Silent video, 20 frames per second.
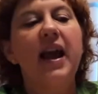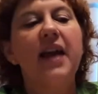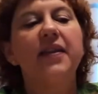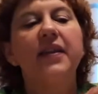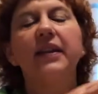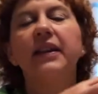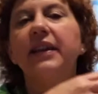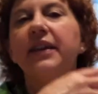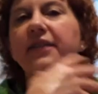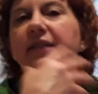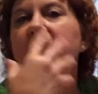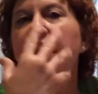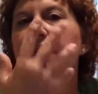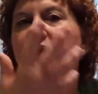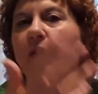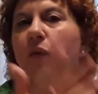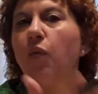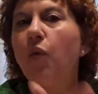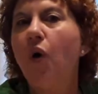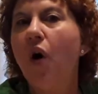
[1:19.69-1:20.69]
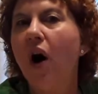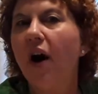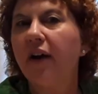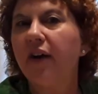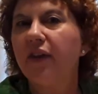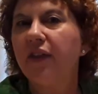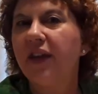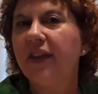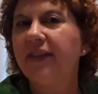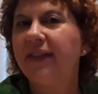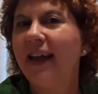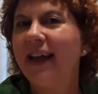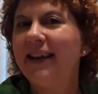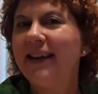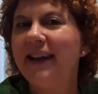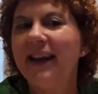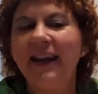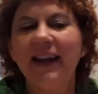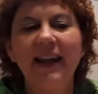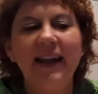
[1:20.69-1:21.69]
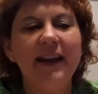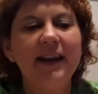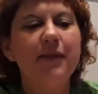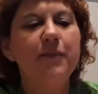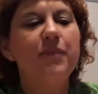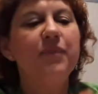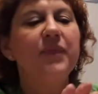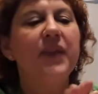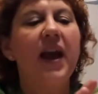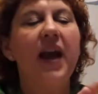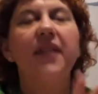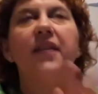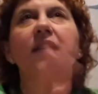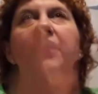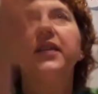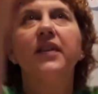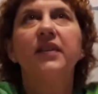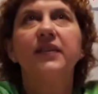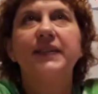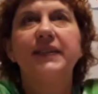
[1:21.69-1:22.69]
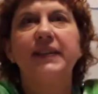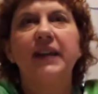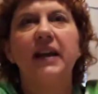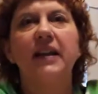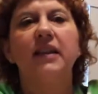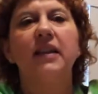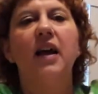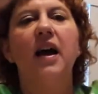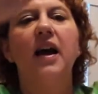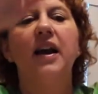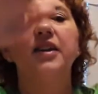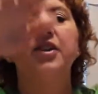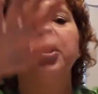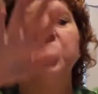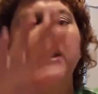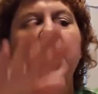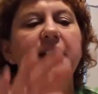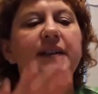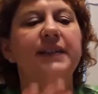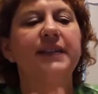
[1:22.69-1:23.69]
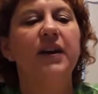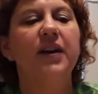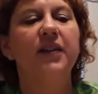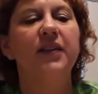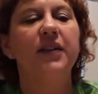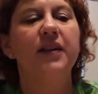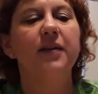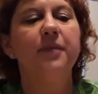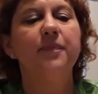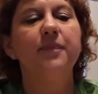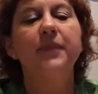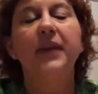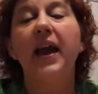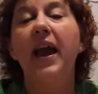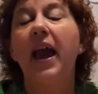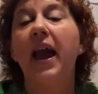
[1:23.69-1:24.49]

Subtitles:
The leaves have the water that they need. And then the sunlight shines on them.